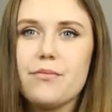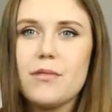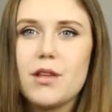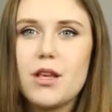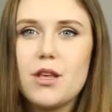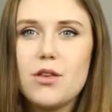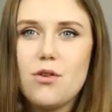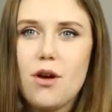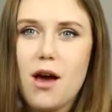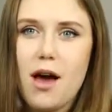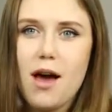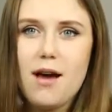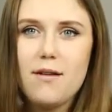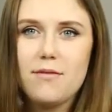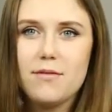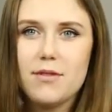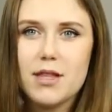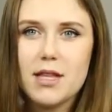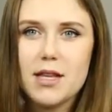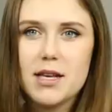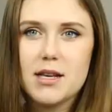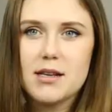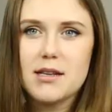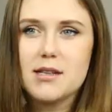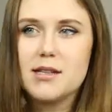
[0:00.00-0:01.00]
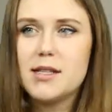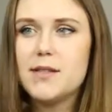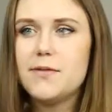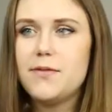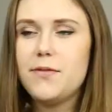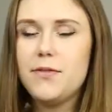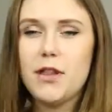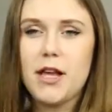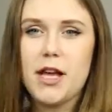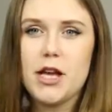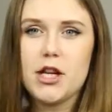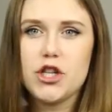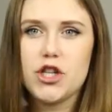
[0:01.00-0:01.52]
you have this
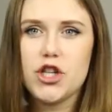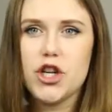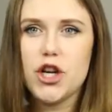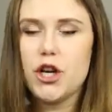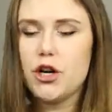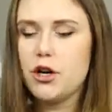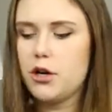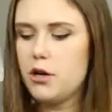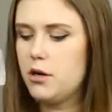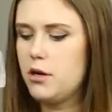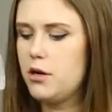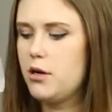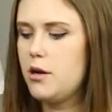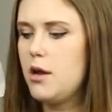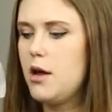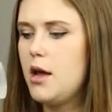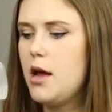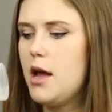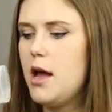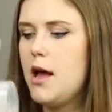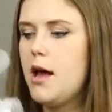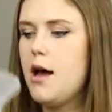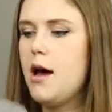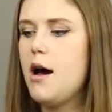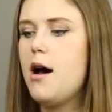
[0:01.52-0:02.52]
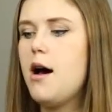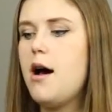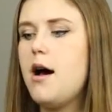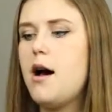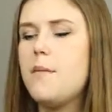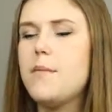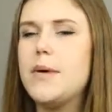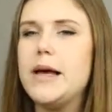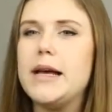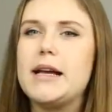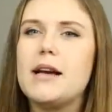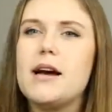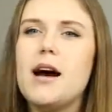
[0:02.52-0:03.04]
flange here.
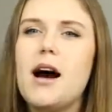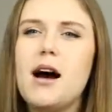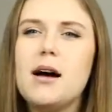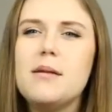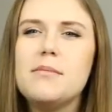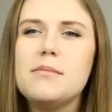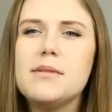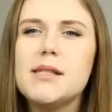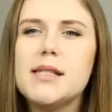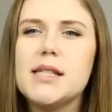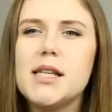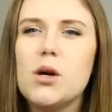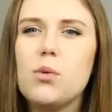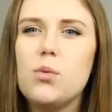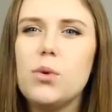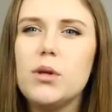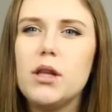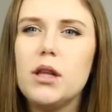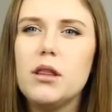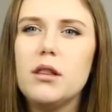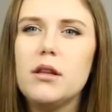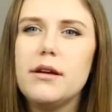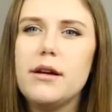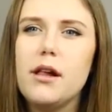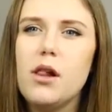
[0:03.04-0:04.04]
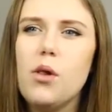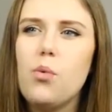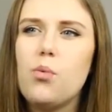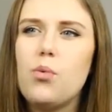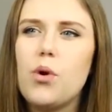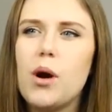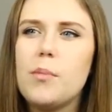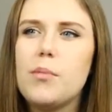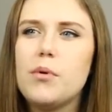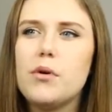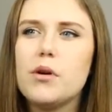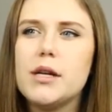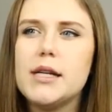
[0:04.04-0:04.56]
It comes with a little
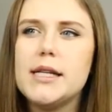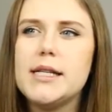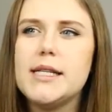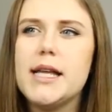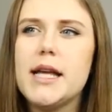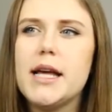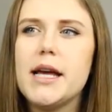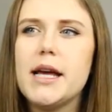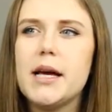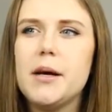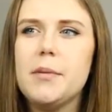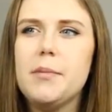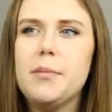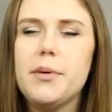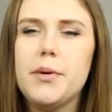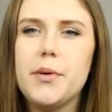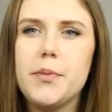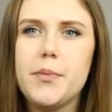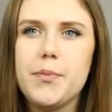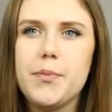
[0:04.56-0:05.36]
rubbery tip